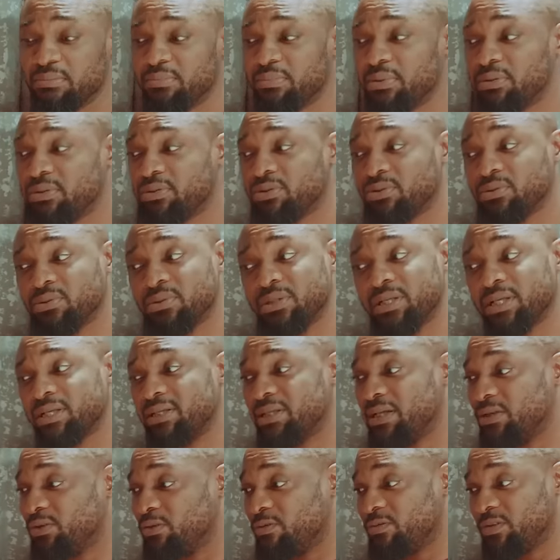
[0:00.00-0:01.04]
But don't let
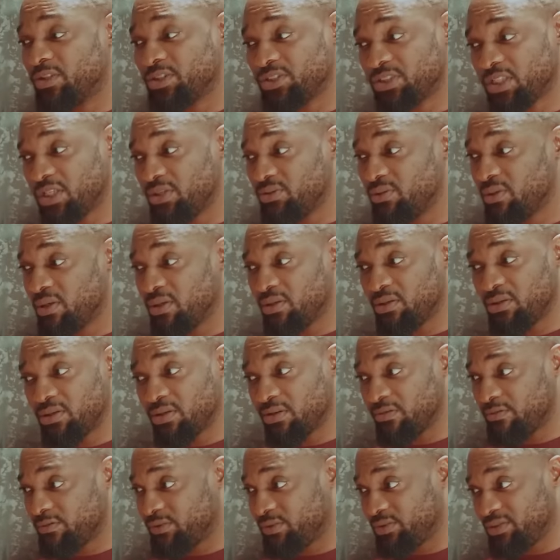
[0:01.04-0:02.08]
that overshadow our
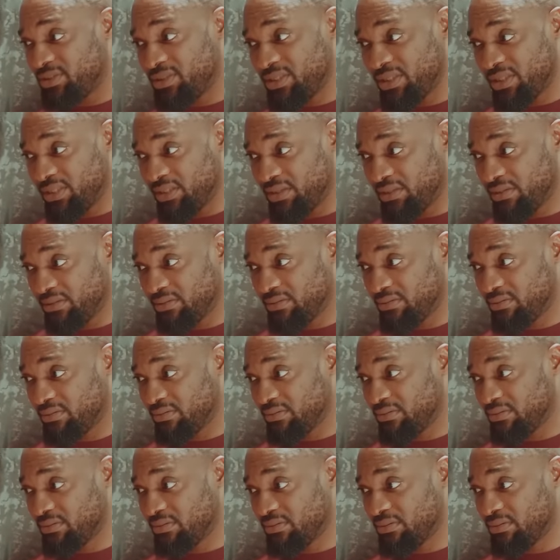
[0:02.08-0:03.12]
love today.
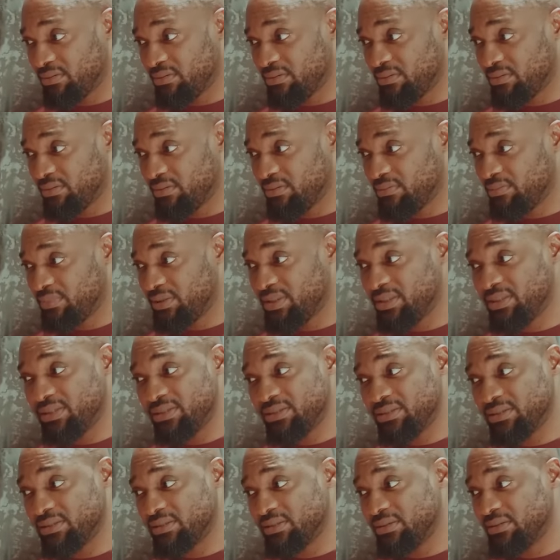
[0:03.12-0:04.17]

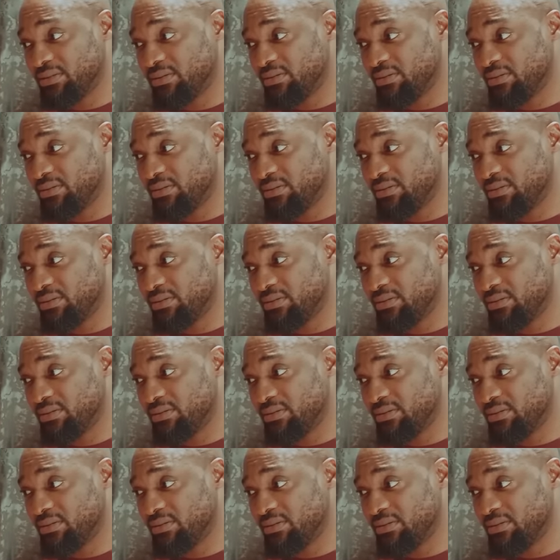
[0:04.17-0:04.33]
Please.